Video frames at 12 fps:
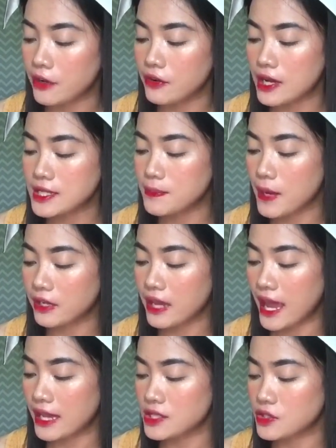raspberry
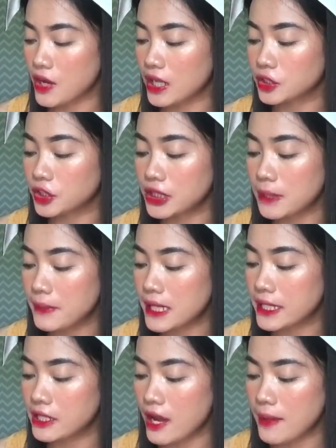extract, 30
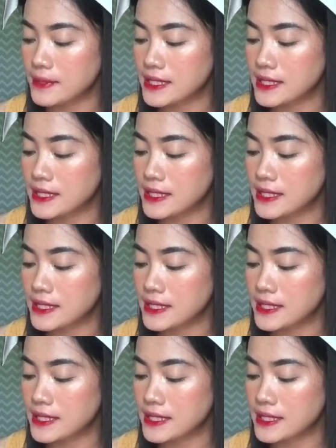mg,